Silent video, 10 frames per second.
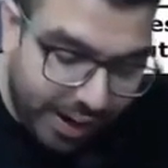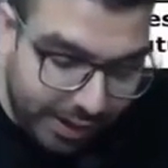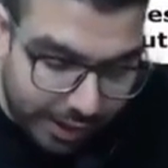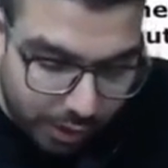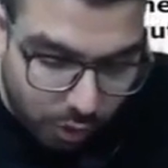
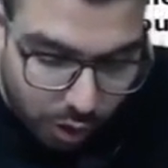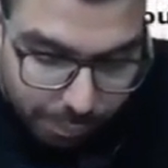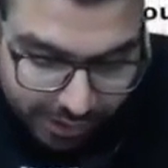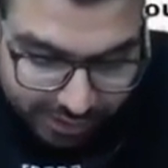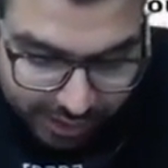in or
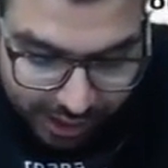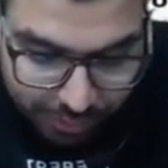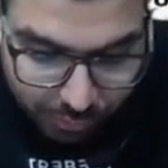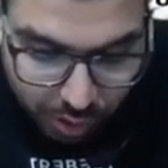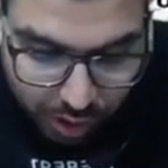prescribed
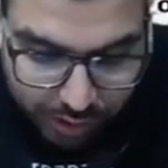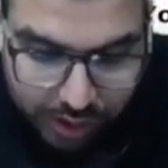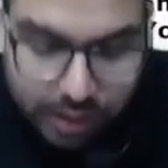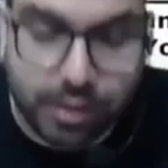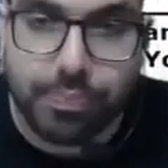under
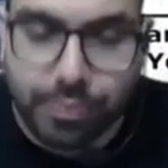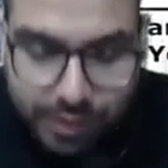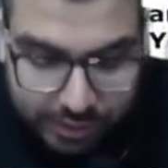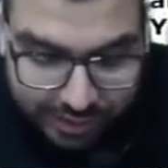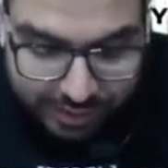
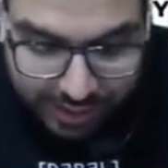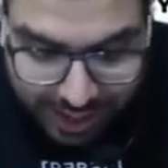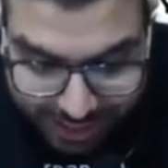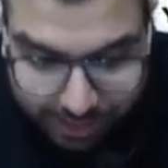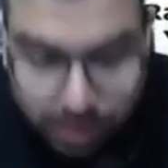this
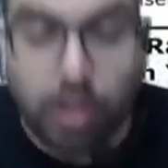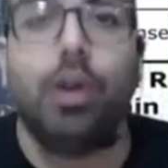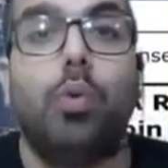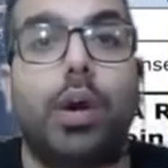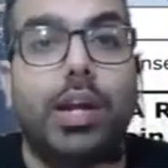act,
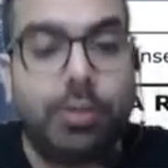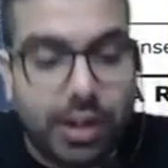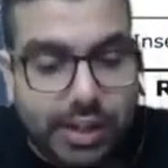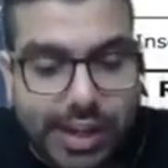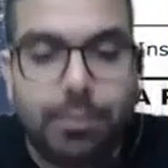whatever
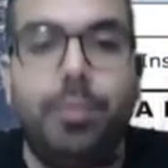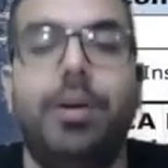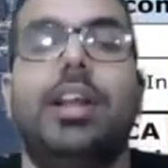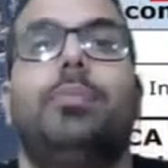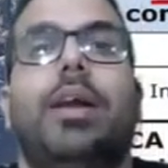time limit is
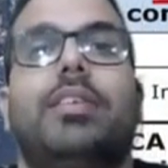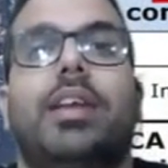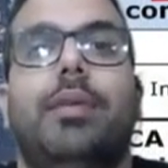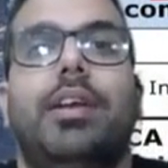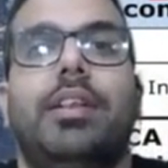prescribed
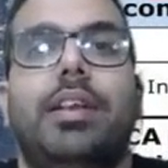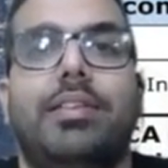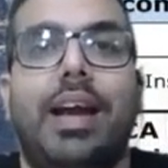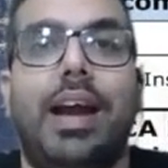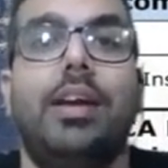in this
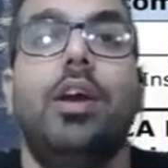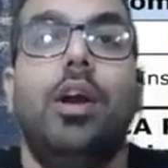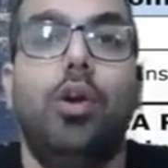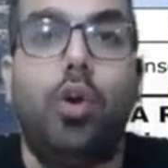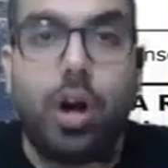act,
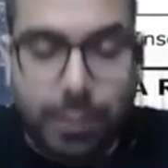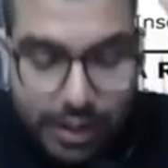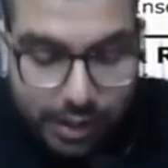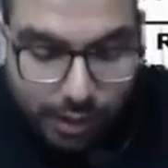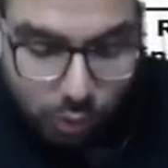government
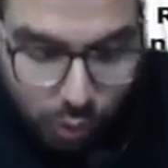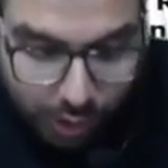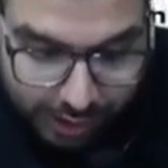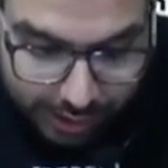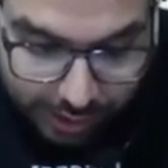can go
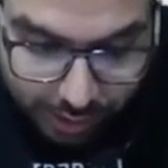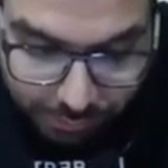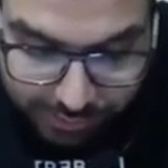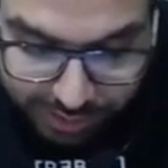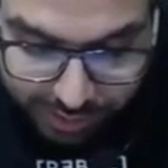ahead
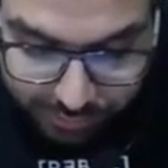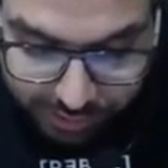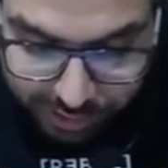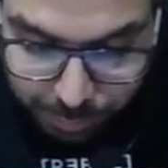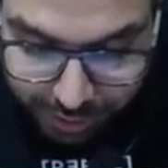in
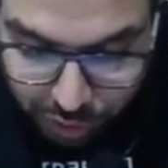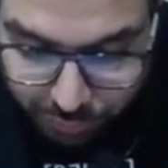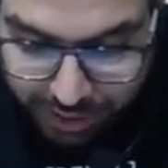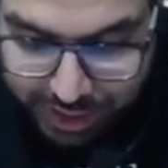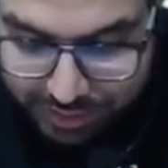respect of an
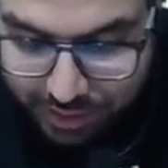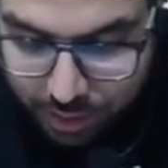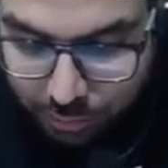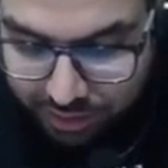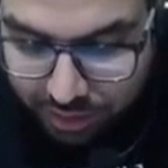action
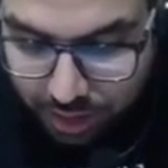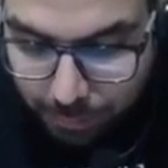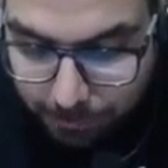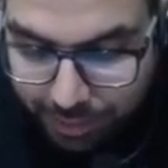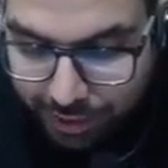which
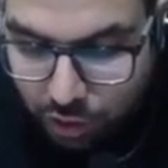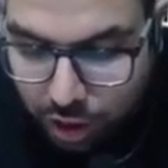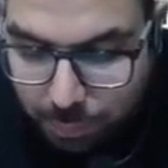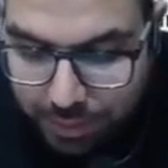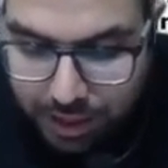cannot
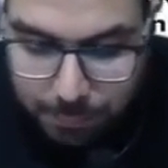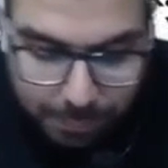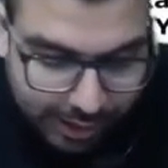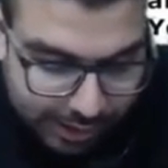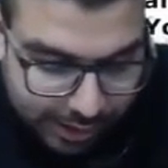be
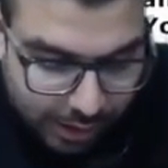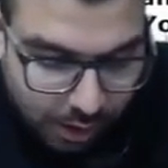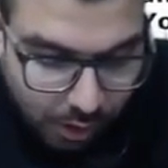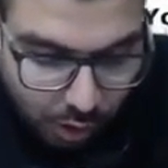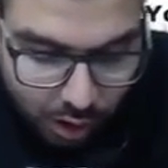completed
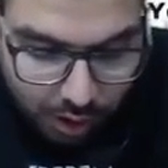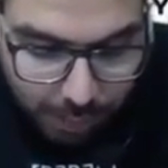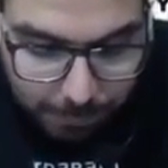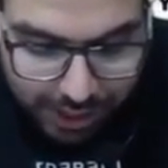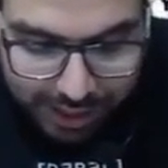or
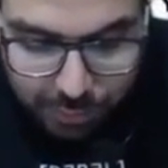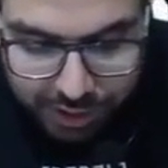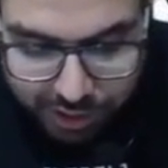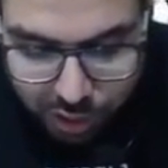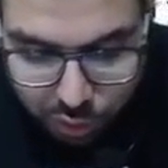complied with
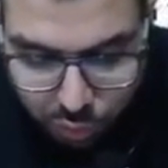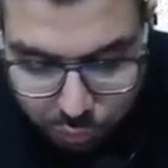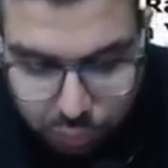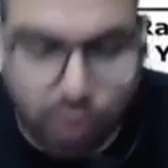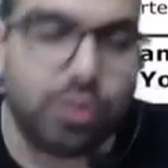due to
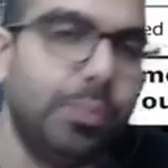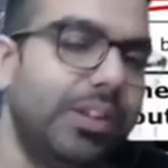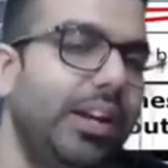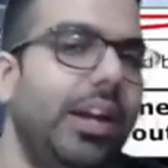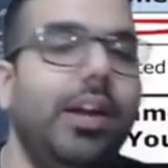force
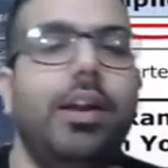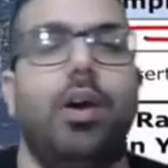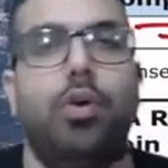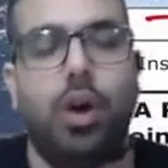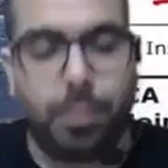majeure. Now,
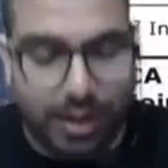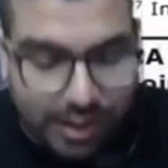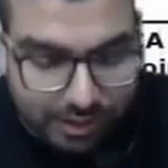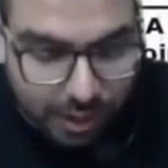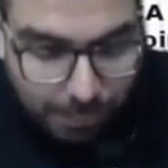government has
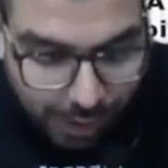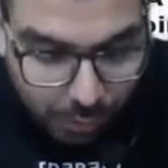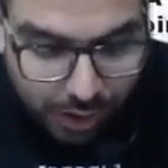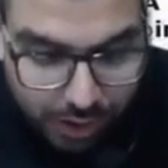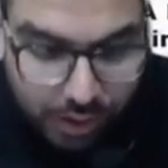the power